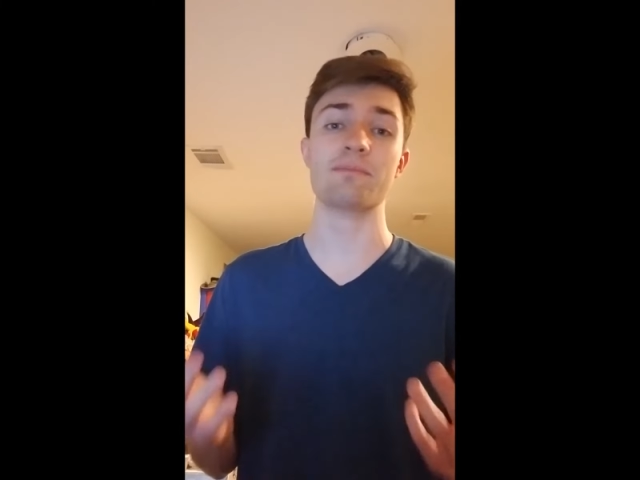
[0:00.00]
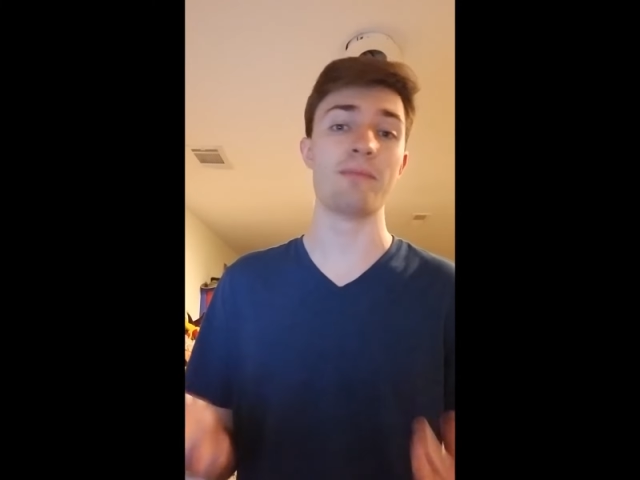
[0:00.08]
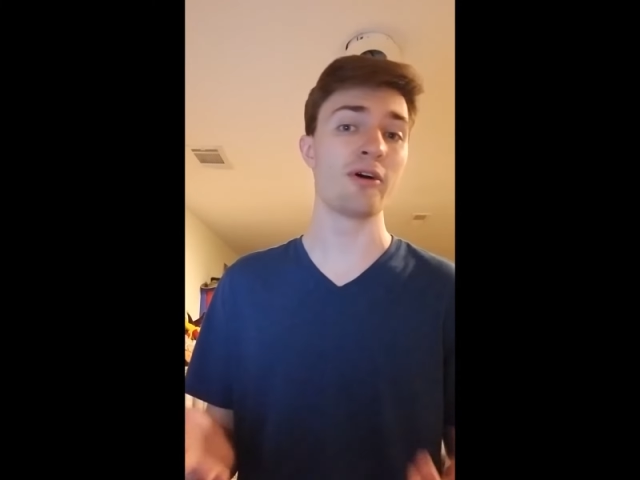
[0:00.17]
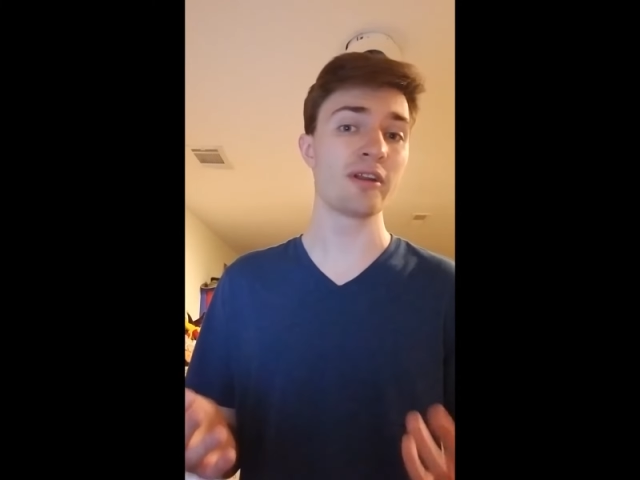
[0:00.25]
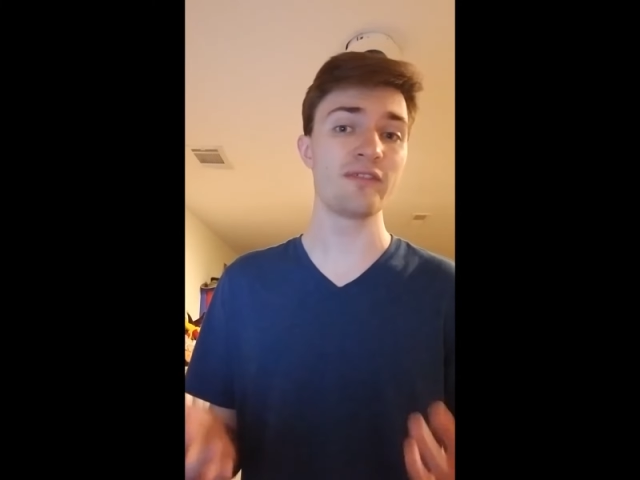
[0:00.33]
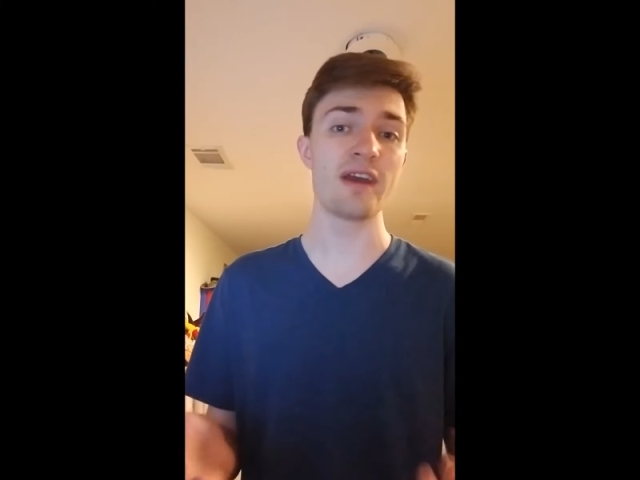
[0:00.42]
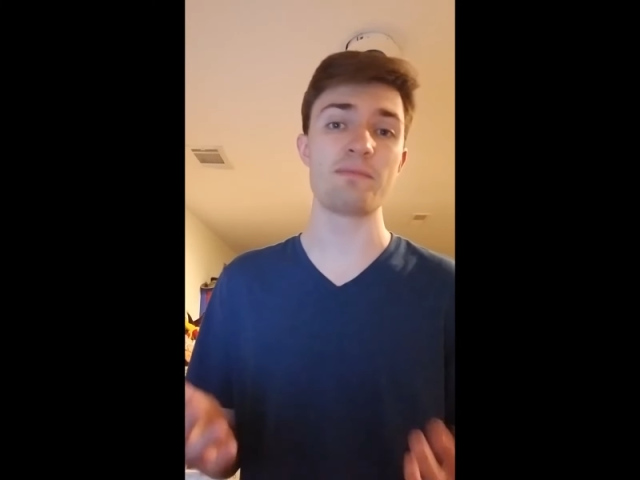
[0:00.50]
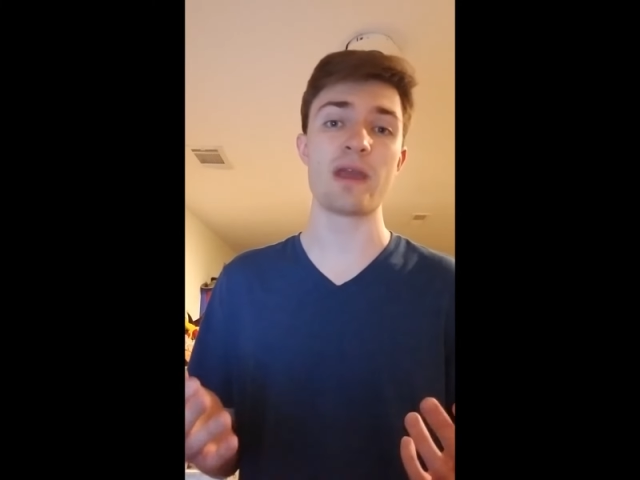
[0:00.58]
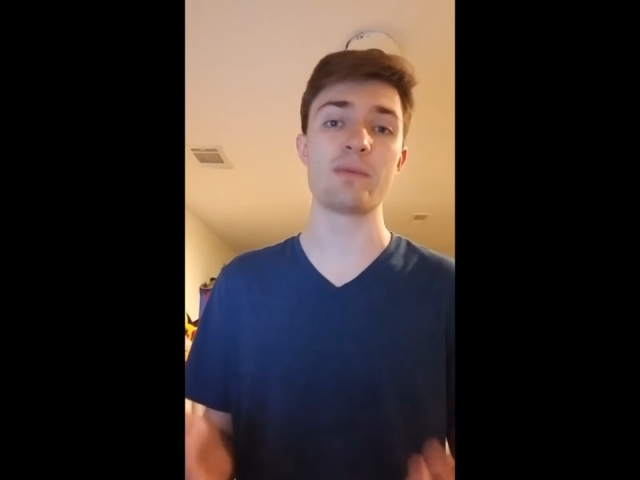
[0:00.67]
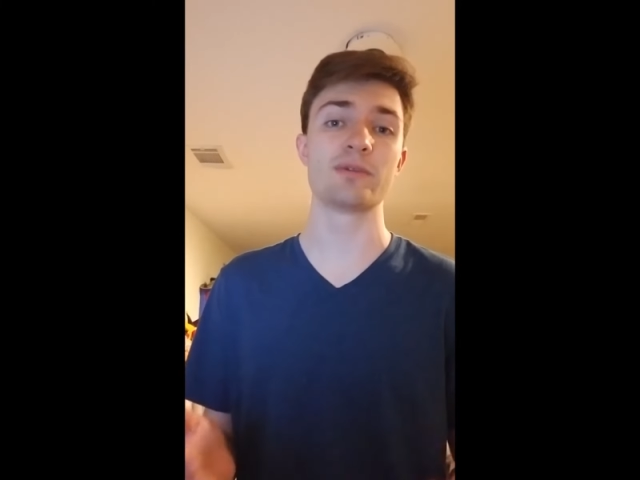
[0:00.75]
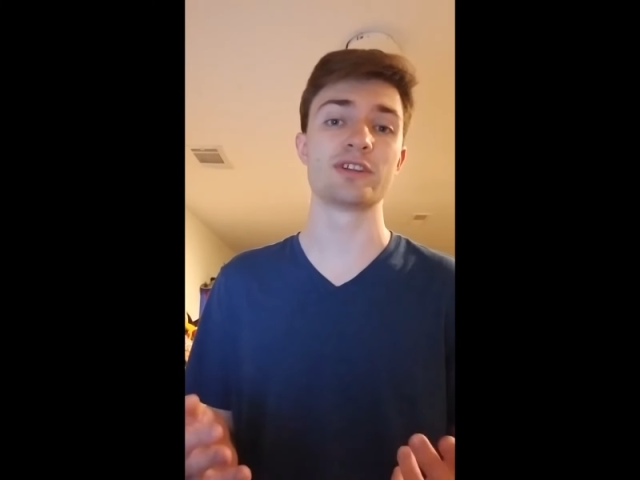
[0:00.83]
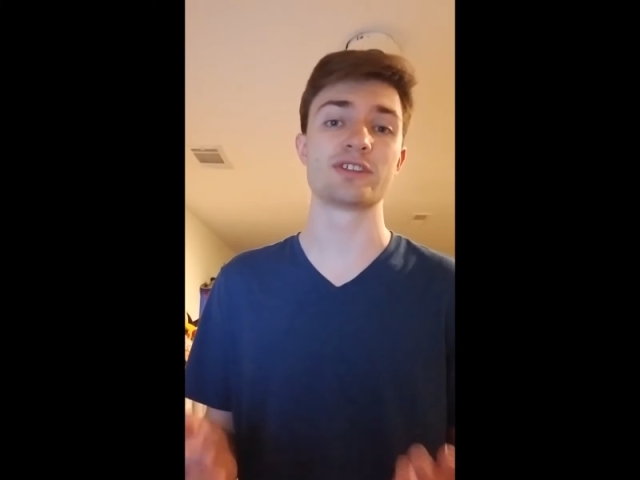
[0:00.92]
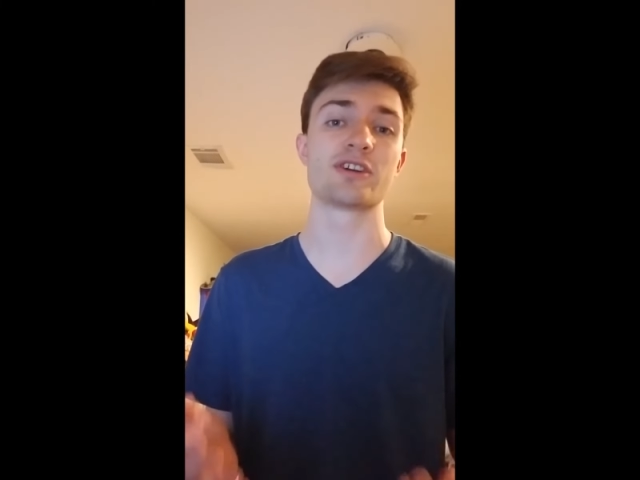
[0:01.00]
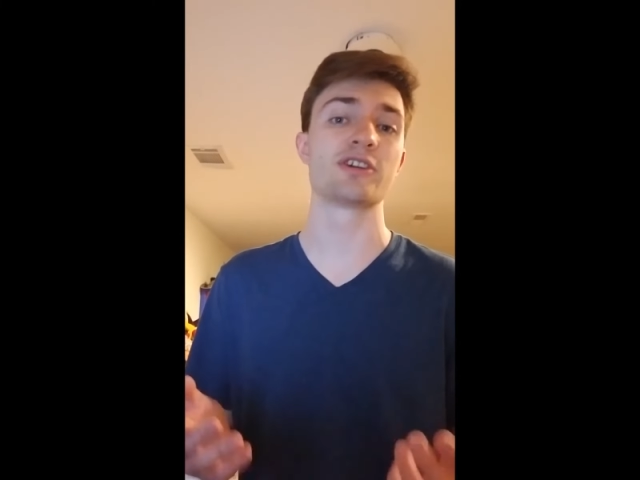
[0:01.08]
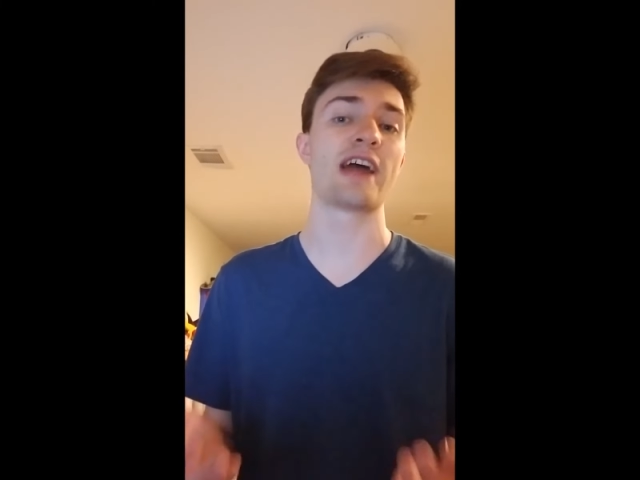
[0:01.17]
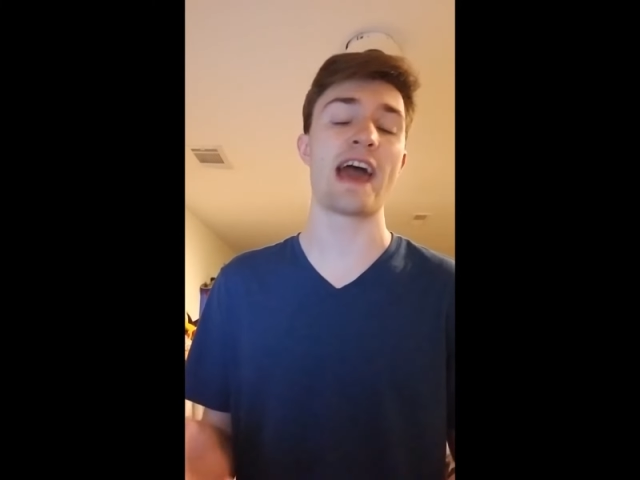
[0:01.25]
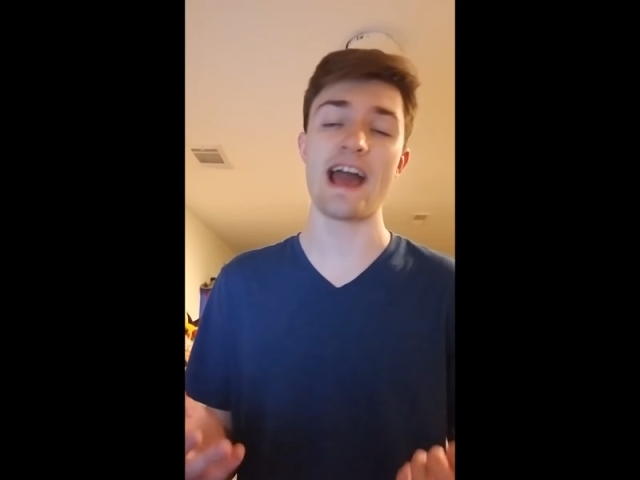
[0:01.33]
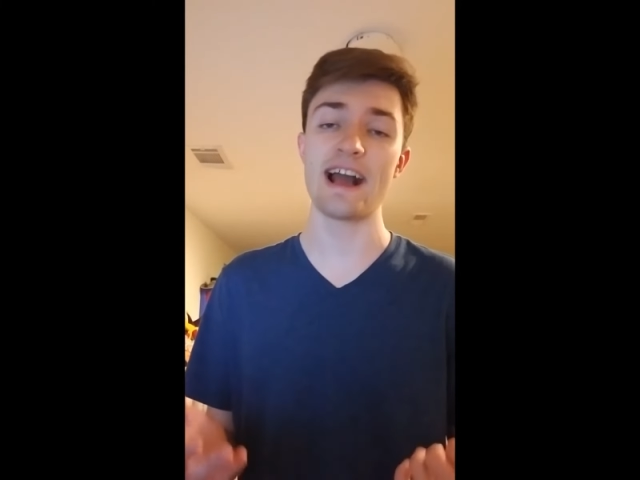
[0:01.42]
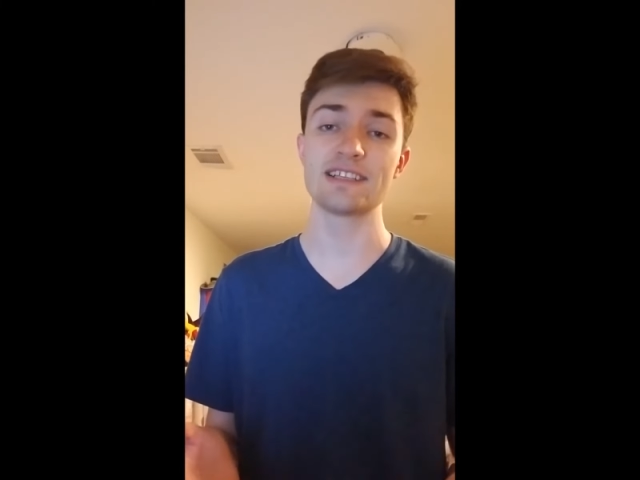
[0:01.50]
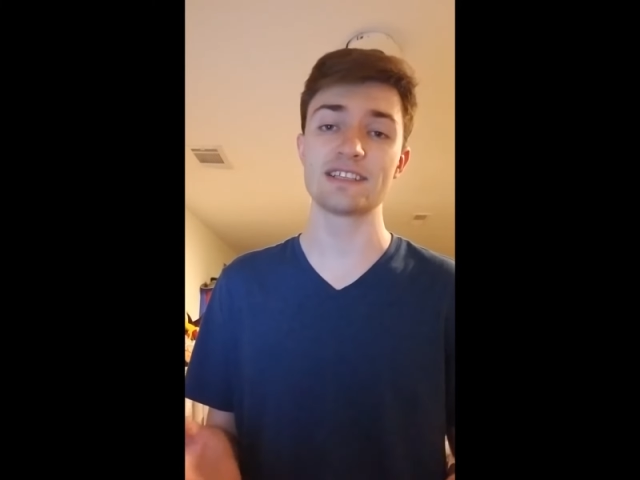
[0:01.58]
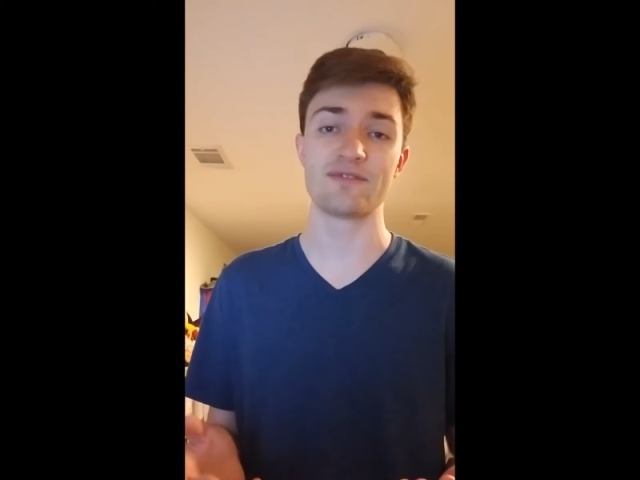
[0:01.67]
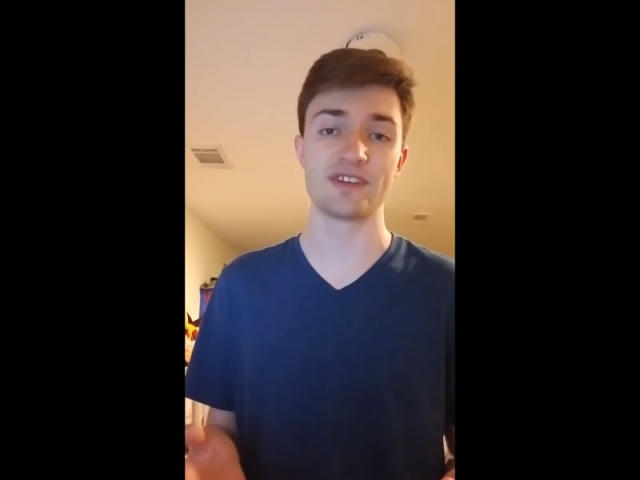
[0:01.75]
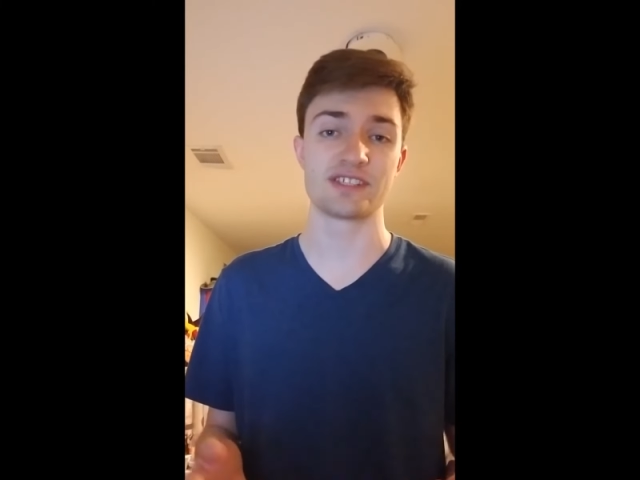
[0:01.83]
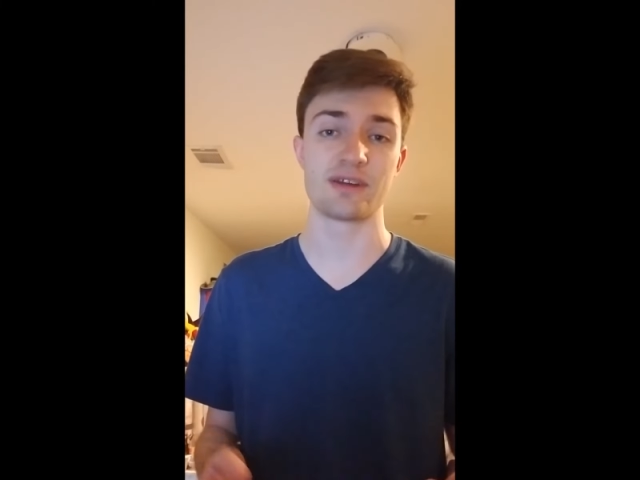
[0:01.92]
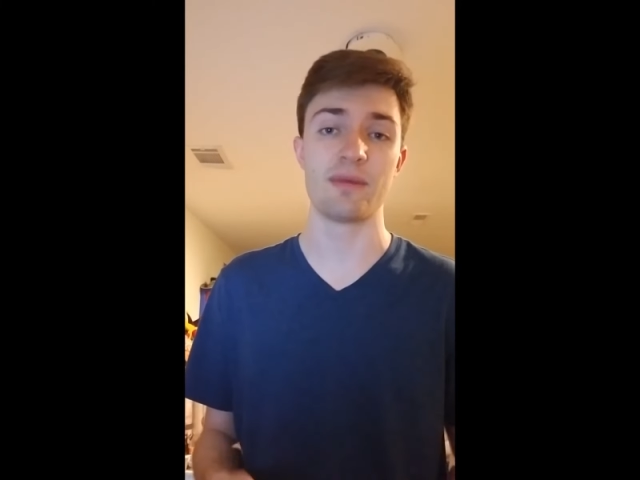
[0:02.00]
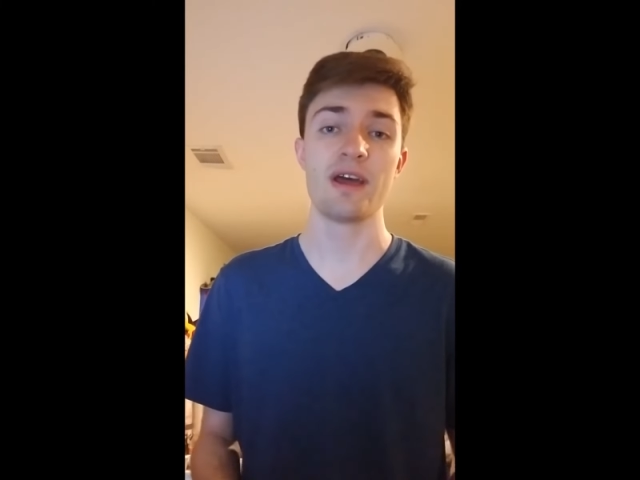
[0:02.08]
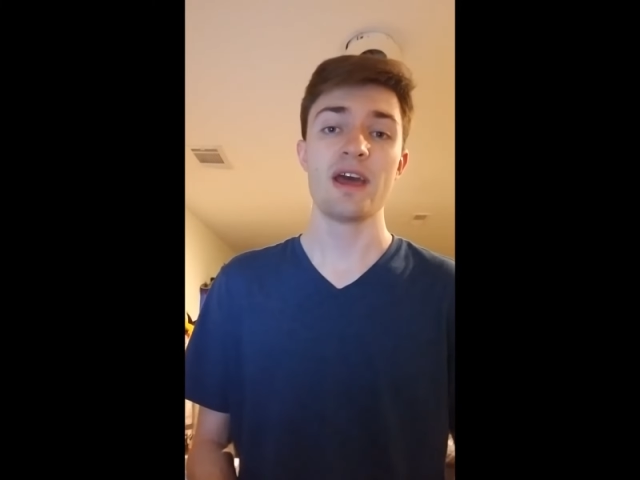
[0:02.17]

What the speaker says: motivate people to turn to activism